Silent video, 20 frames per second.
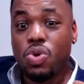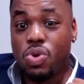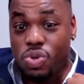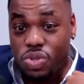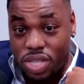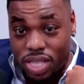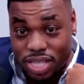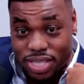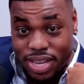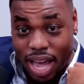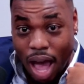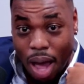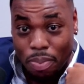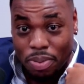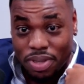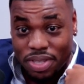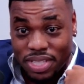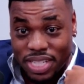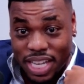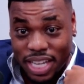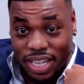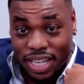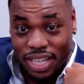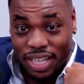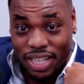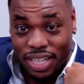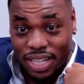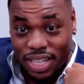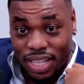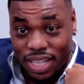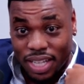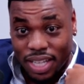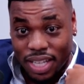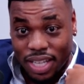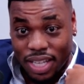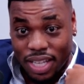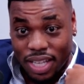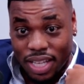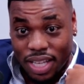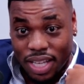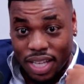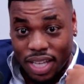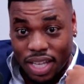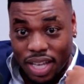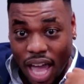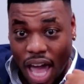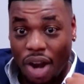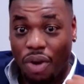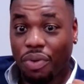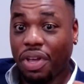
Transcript: who's at the top of the ticket. I